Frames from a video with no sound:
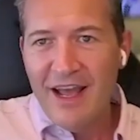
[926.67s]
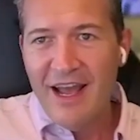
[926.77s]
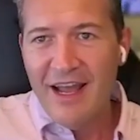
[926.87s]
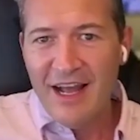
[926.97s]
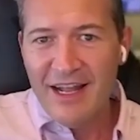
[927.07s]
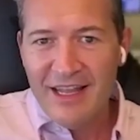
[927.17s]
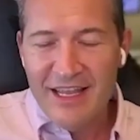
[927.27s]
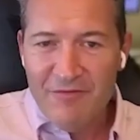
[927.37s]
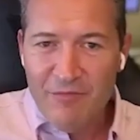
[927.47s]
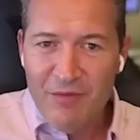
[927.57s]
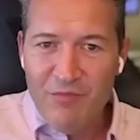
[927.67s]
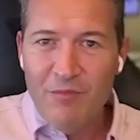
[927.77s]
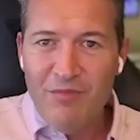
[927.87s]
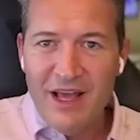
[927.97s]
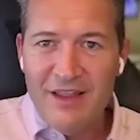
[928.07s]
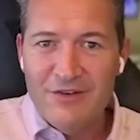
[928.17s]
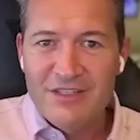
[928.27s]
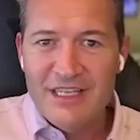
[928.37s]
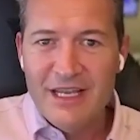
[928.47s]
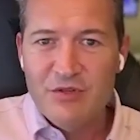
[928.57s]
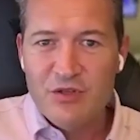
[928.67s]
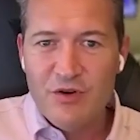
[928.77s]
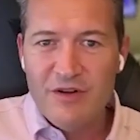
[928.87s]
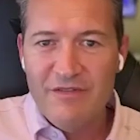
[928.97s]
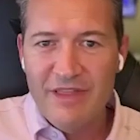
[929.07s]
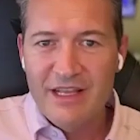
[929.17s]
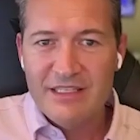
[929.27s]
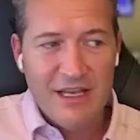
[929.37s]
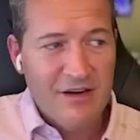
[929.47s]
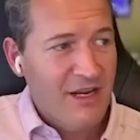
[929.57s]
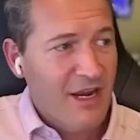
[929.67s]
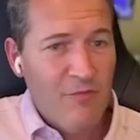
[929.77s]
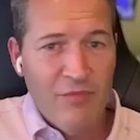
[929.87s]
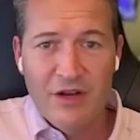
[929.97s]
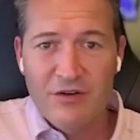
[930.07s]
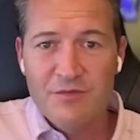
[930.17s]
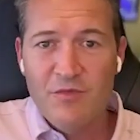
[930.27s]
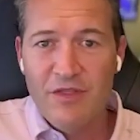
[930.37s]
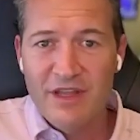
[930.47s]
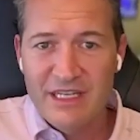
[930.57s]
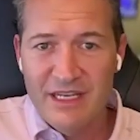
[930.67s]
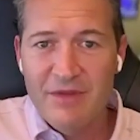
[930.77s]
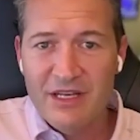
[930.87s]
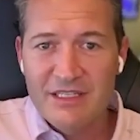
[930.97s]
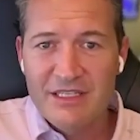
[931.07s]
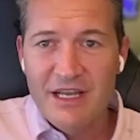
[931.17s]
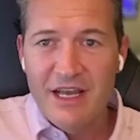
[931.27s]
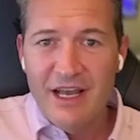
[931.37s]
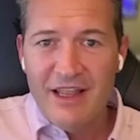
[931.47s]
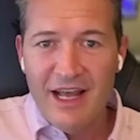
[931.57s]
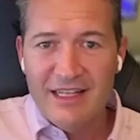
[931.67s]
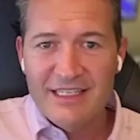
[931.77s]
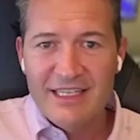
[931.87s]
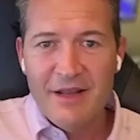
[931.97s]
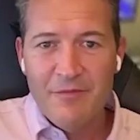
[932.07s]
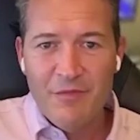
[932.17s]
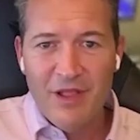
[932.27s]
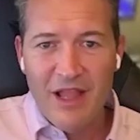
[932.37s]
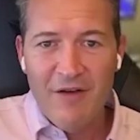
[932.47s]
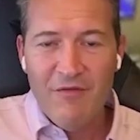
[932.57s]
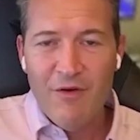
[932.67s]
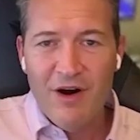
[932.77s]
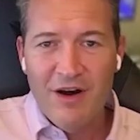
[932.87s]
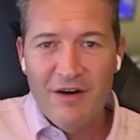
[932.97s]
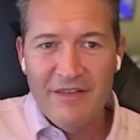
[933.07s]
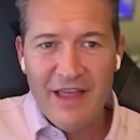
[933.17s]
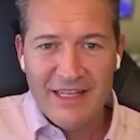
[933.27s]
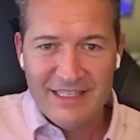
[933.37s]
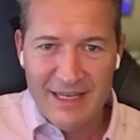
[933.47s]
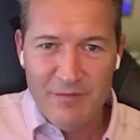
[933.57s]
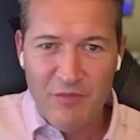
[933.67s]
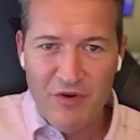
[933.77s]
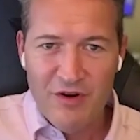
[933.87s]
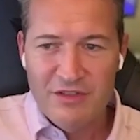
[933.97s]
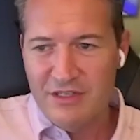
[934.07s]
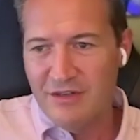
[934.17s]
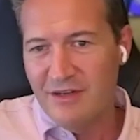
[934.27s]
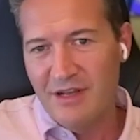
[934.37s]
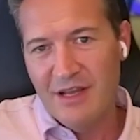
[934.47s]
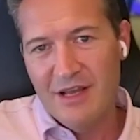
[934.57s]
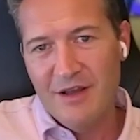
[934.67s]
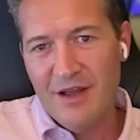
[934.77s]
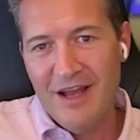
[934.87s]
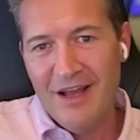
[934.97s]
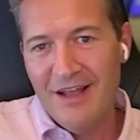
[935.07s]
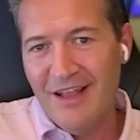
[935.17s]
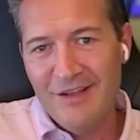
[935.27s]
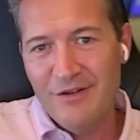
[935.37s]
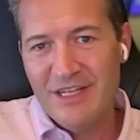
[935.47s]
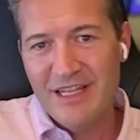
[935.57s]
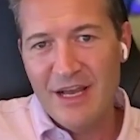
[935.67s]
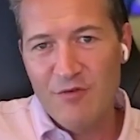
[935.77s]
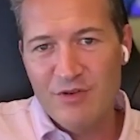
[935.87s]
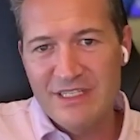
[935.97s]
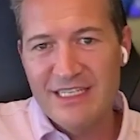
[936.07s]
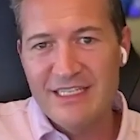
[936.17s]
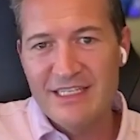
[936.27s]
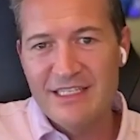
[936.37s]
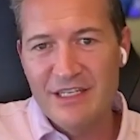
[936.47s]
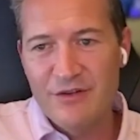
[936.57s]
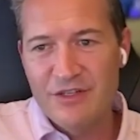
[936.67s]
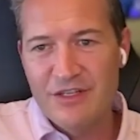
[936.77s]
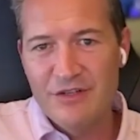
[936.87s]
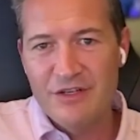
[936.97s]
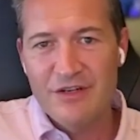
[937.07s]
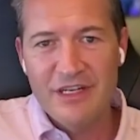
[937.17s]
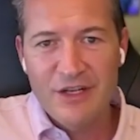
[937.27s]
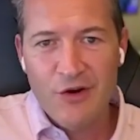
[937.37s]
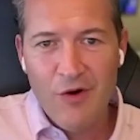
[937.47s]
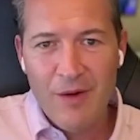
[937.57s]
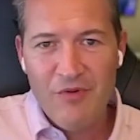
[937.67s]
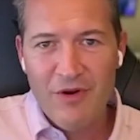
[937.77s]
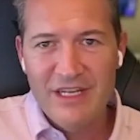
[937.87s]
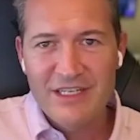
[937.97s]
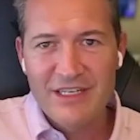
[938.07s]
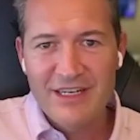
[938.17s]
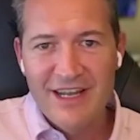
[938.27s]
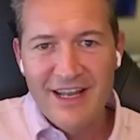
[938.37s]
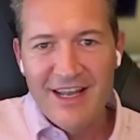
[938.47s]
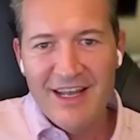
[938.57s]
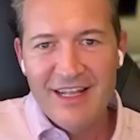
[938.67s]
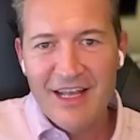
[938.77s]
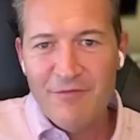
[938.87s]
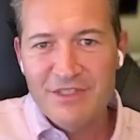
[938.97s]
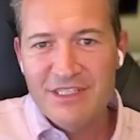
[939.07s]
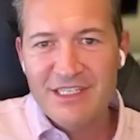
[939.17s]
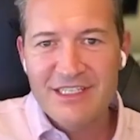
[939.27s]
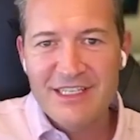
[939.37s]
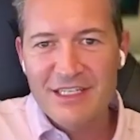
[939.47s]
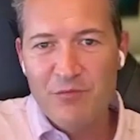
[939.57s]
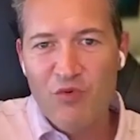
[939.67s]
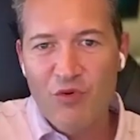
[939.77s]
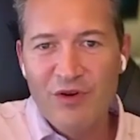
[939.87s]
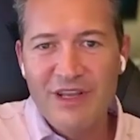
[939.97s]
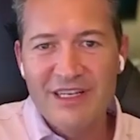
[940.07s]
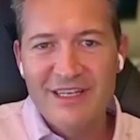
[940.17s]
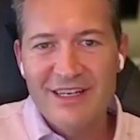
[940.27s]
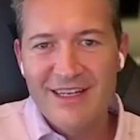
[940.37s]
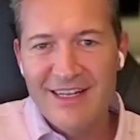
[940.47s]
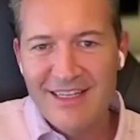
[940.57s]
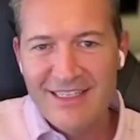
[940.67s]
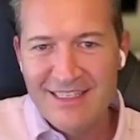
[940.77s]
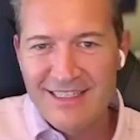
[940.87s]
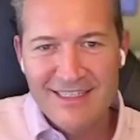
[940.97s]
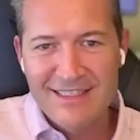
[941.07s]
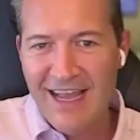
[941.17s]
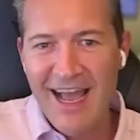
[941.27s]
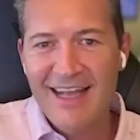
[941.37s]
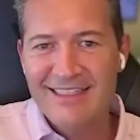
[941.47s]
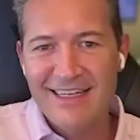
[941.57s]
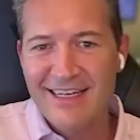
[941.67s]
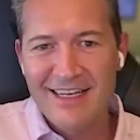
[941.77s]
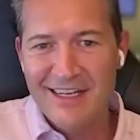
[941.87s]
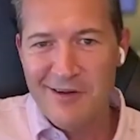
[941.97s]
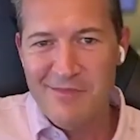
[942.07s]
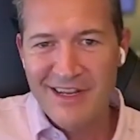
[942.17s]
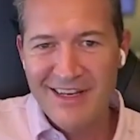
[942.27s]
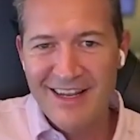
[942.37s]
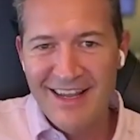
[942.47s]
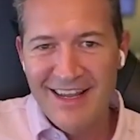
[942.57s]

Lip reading: And I think if people apply those same sort of things, I don't care how big or small the team is, that same level, that same approach, you take that resistance and you turn it into cooperation. And that was just such a brilliant tactic. I mean,